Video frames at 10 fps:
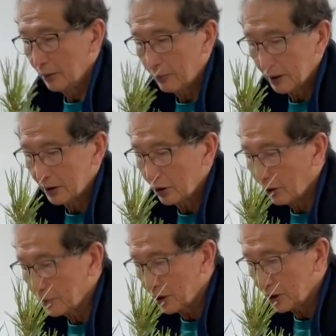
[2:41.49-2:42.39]
But the
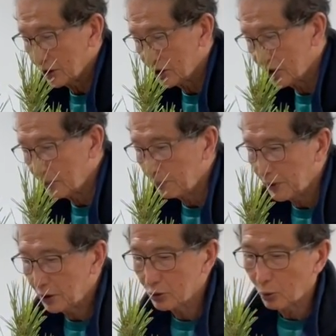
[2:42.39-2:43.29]
object is
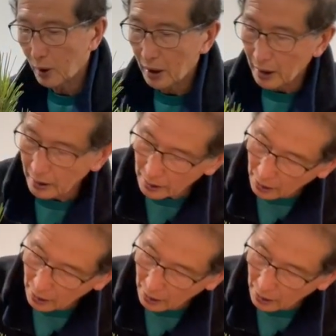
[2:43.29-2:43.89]
simply to wire